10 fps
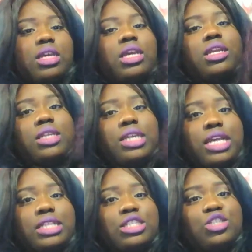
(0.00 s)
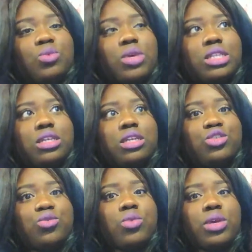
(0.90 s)
And yes, this was a
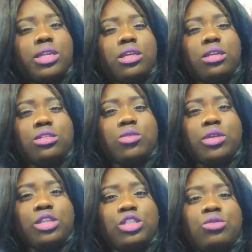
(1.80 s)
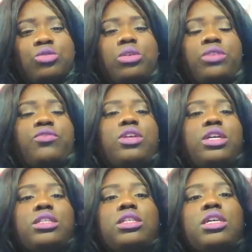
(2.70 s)
20, 22, and 24
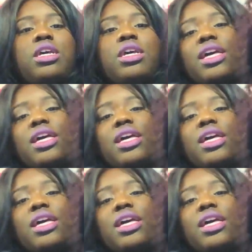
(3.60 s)
inch.